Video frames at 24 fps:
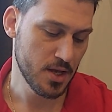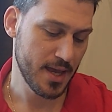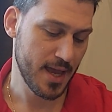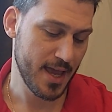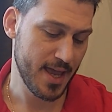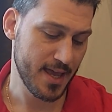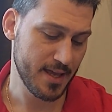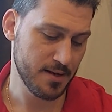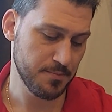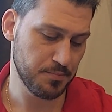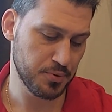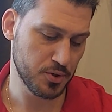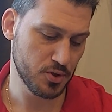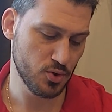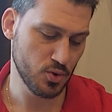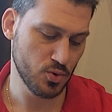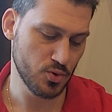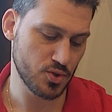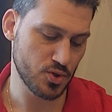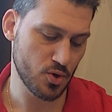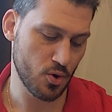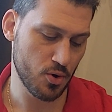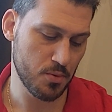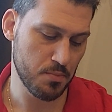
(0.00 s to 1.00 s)
and
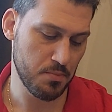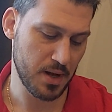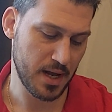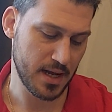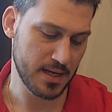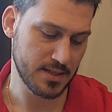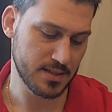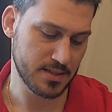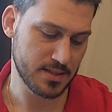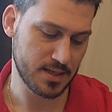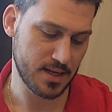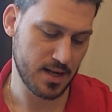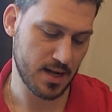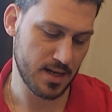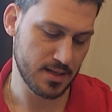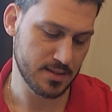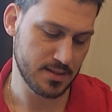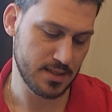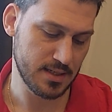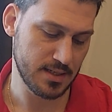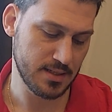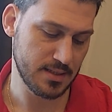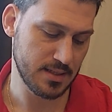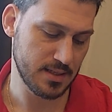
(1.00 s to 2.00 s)
produced or biased
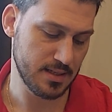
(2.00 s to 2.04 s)
content.